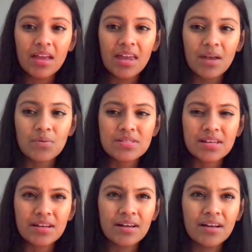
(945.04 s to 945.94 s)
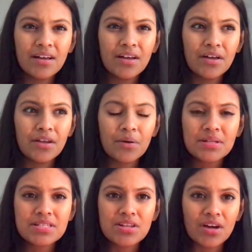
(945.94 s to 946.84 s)
And I was like, no,
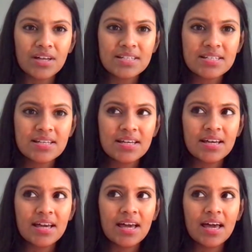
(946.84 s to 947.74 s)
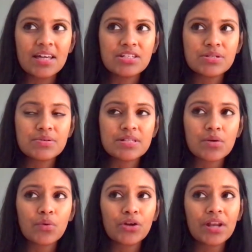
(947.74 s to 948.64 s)
it's not. And she was
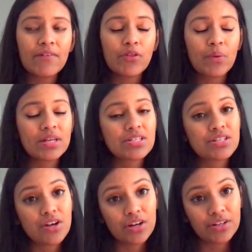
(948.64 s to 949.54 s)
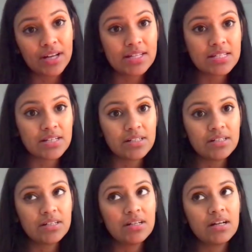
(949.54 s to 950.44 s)
like, well, you're gonna have to wait till the doctor gets here.
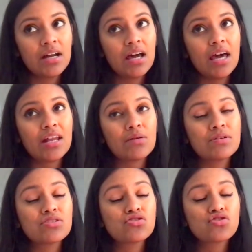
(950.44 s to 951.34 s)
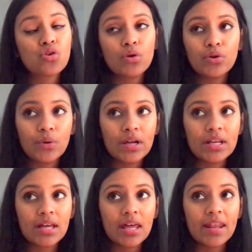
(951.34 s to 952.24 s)
And I was so
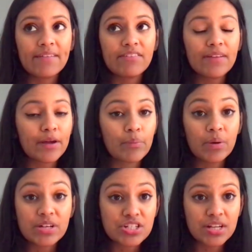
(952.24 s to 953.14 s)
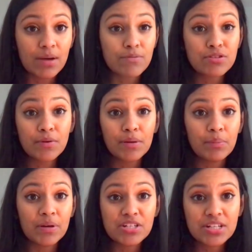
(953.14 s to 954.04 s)
annoyed, and I felt like pushing. I was already
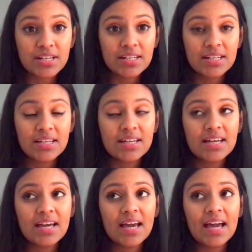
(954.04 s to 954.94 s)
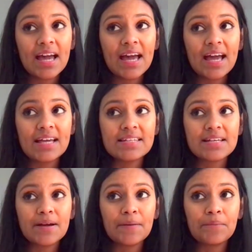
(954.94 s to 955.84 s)
pushing. And
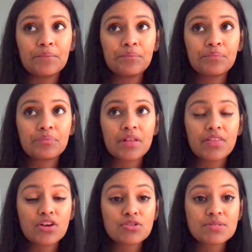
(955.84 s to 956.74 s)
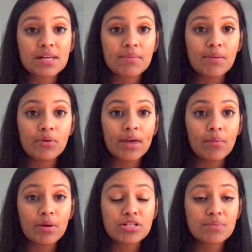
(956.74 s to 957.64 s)
the nurse was like, ma'am, you can't
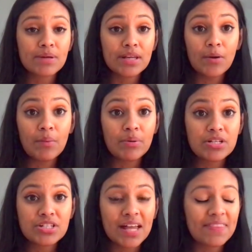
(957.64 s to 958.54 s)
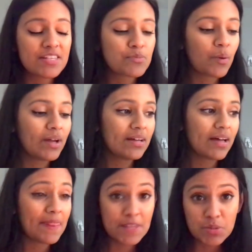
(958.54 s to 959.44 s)
push. I'm like, no, I'm pushing. At this point,
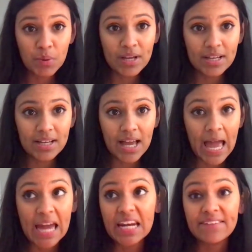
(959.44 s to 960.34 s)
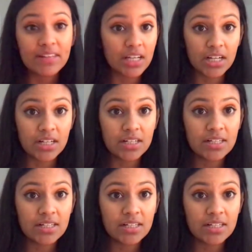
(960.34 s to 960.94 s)
I didn't even care.